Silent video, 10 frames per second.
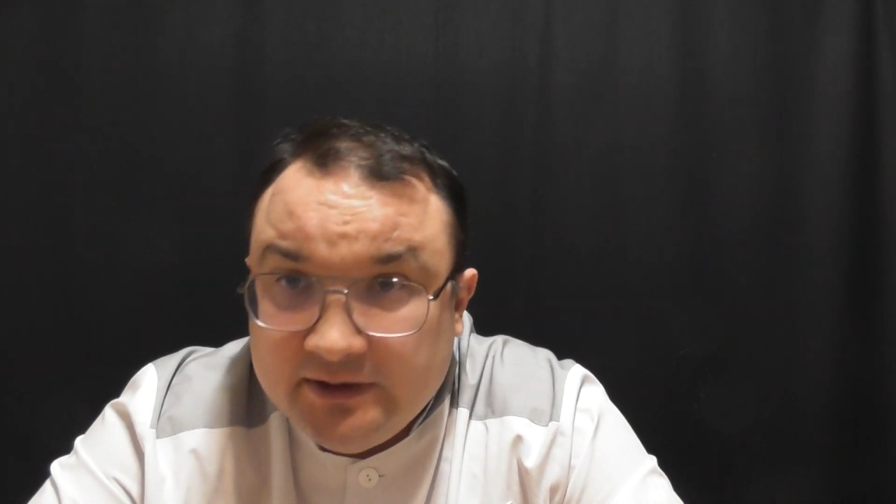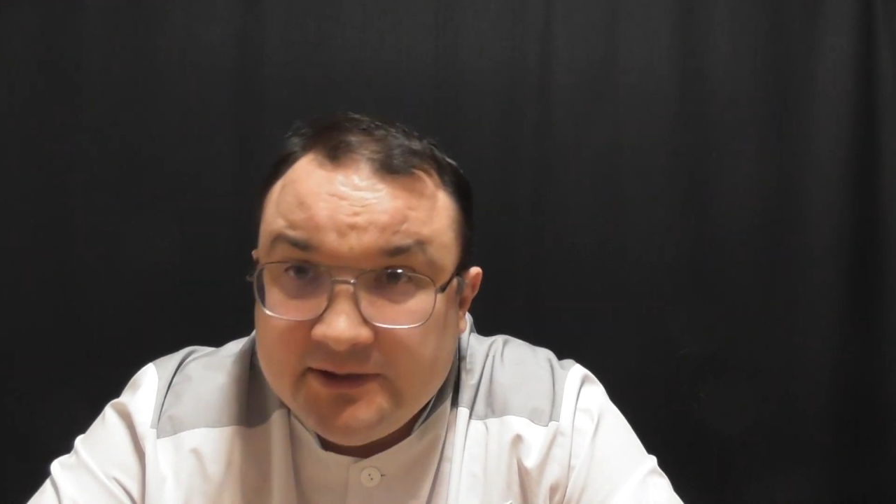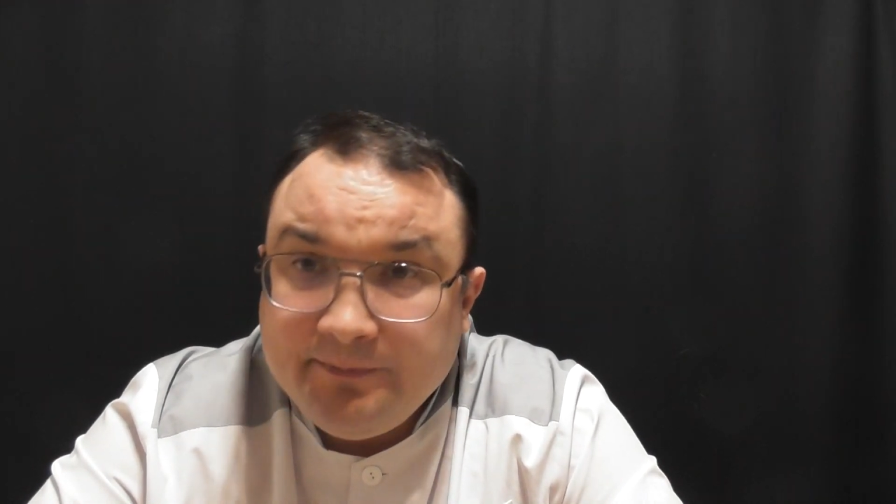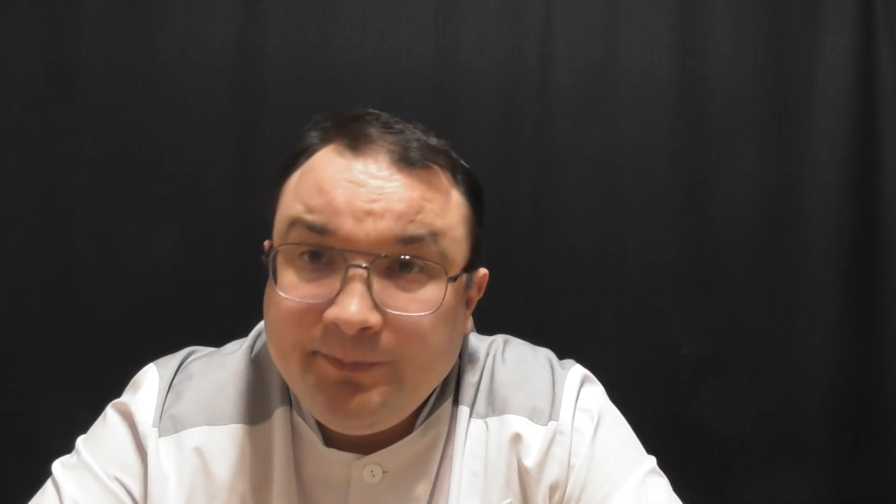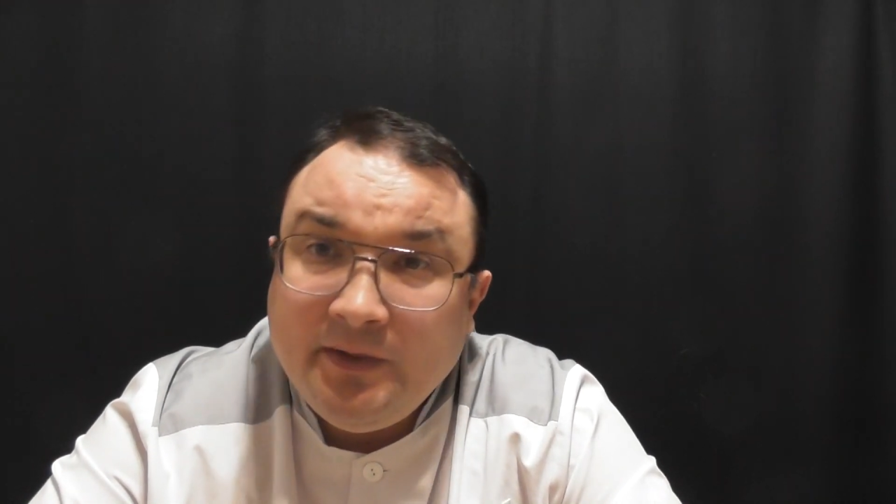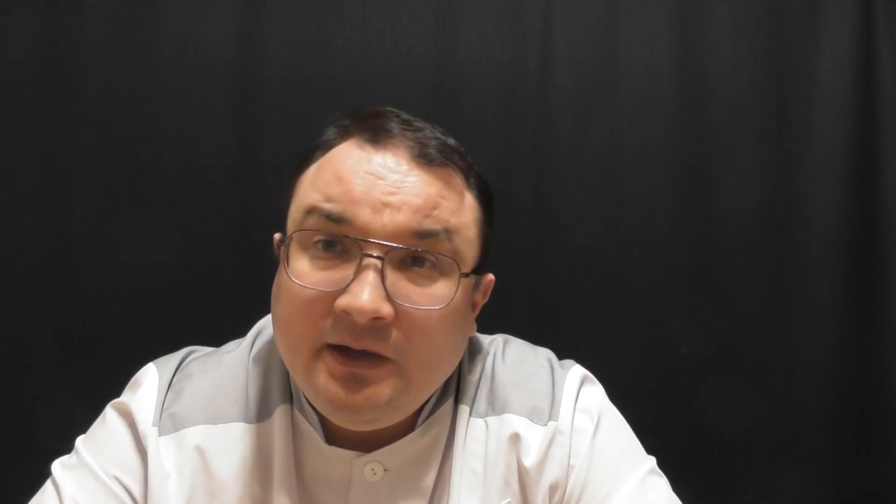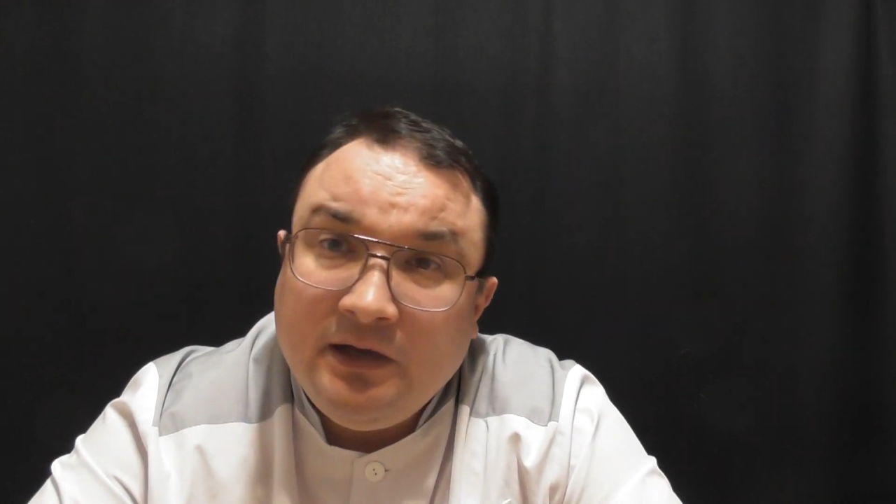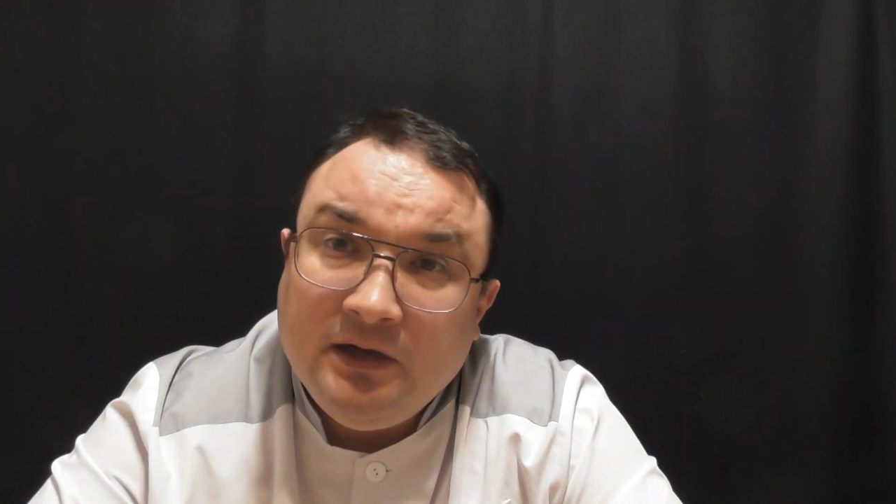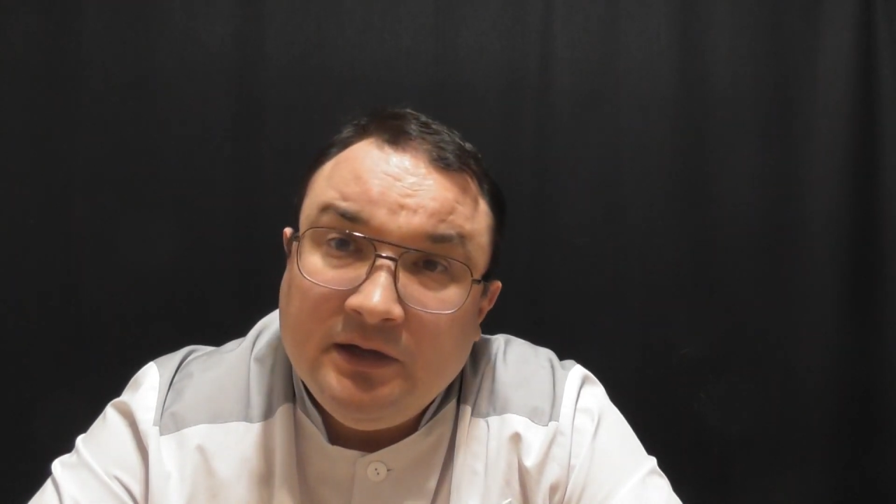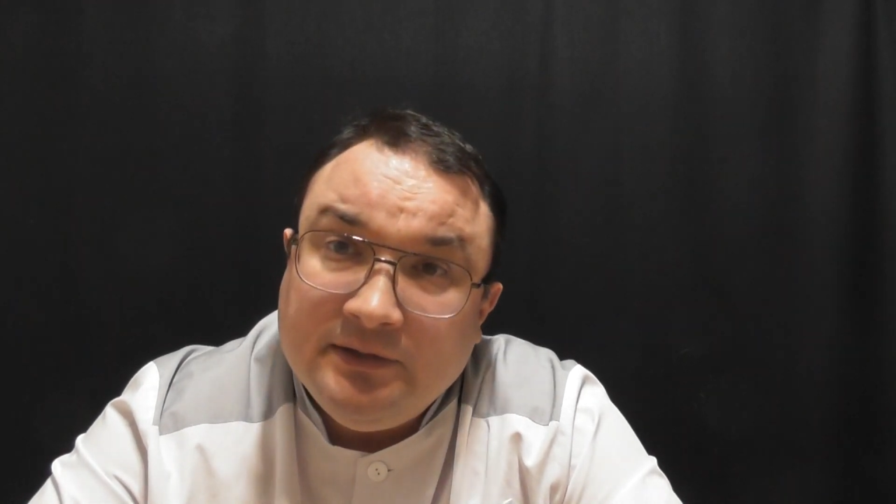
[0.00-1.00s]
was done
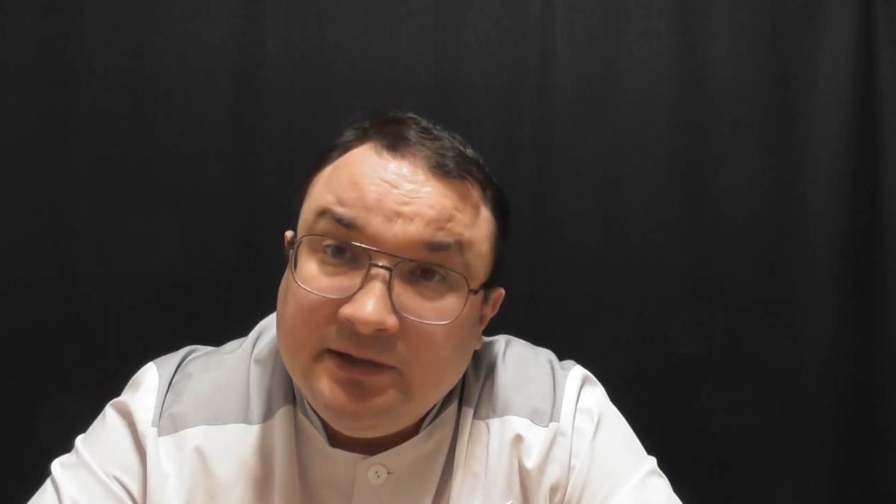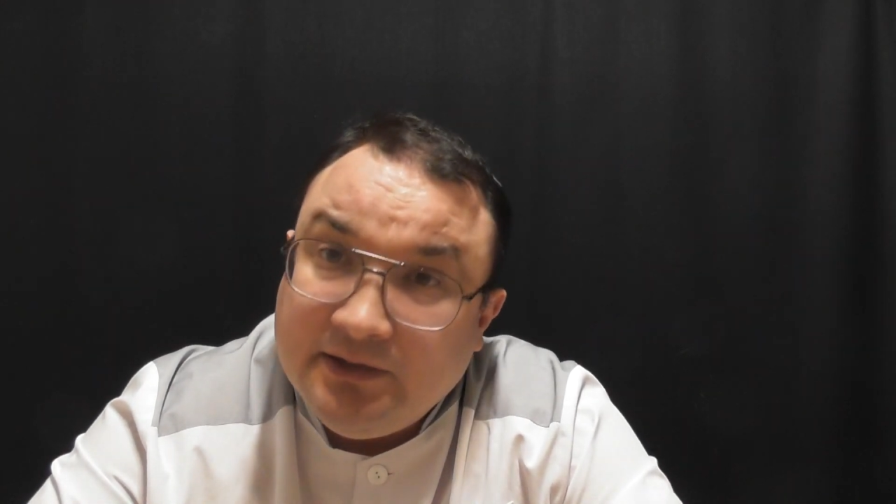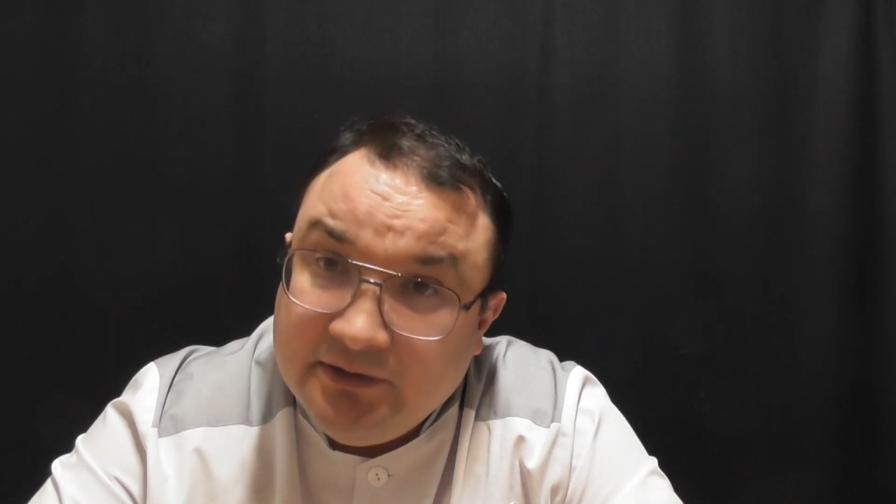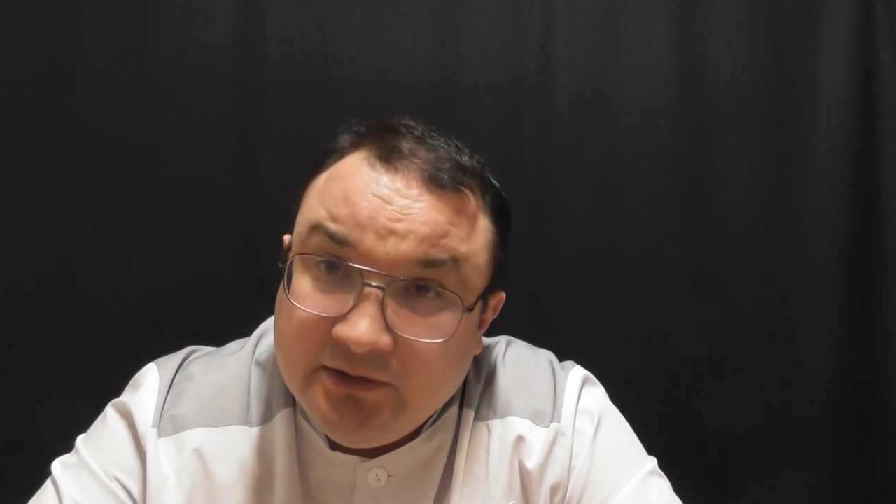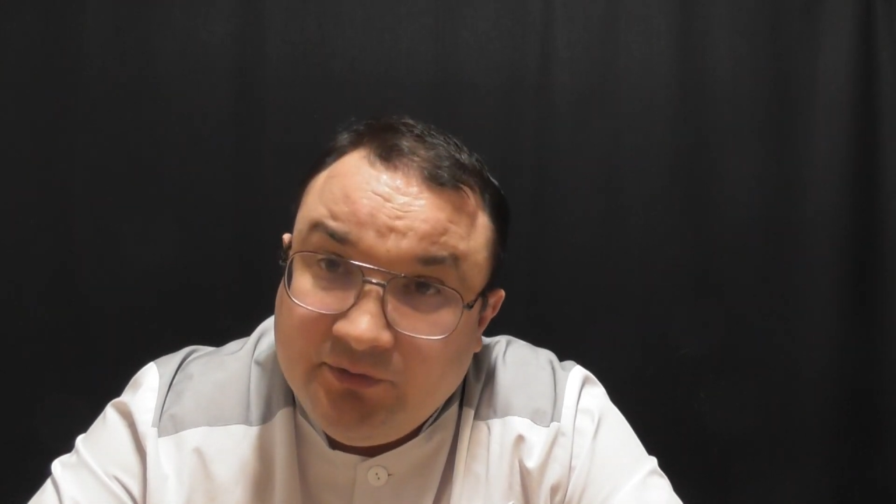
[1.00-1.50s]
with observation